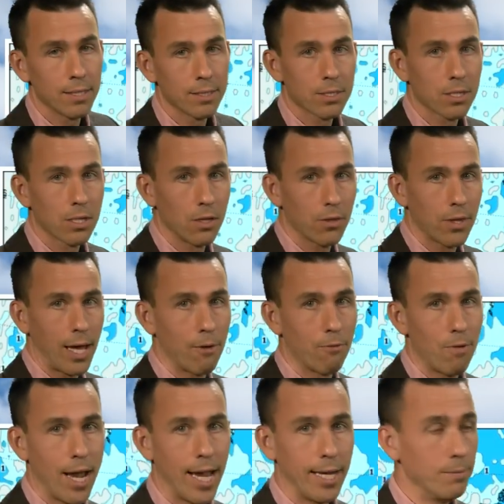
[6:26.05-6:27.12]
It's got that
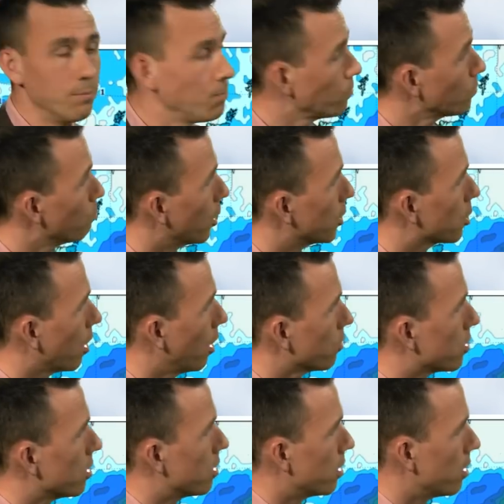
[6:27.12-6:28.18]
rain much
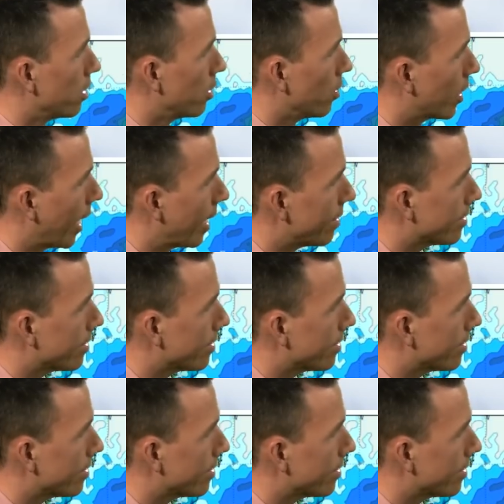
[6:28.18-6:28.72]
closer to the UK.